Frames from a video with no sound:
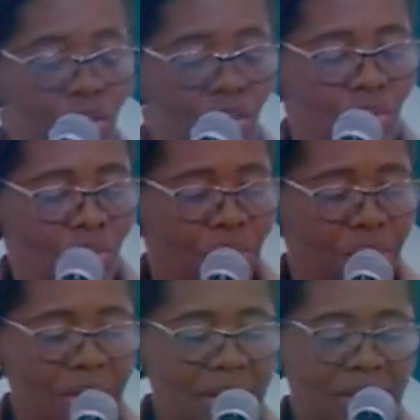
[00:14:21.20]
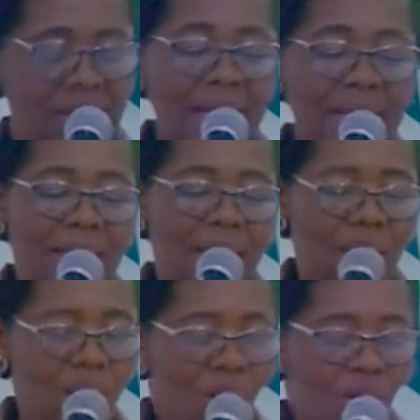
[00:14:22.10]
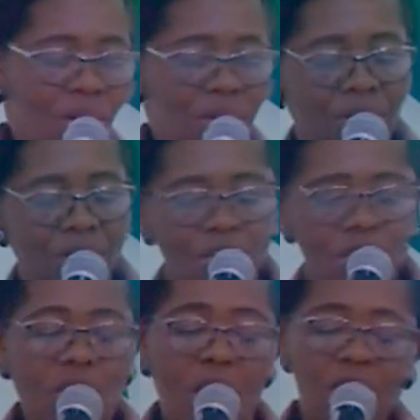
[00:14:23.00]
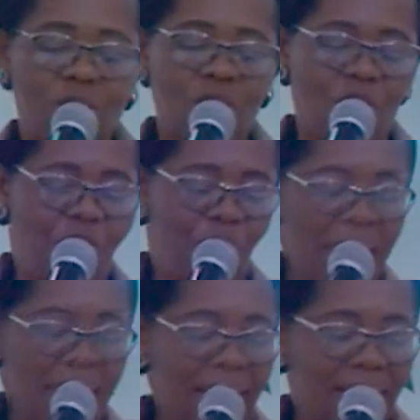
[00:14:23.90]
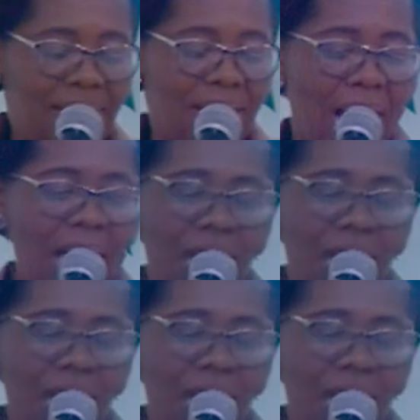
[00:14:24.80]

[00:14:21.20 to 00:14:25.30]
you, said the Lord, thoughts of peace and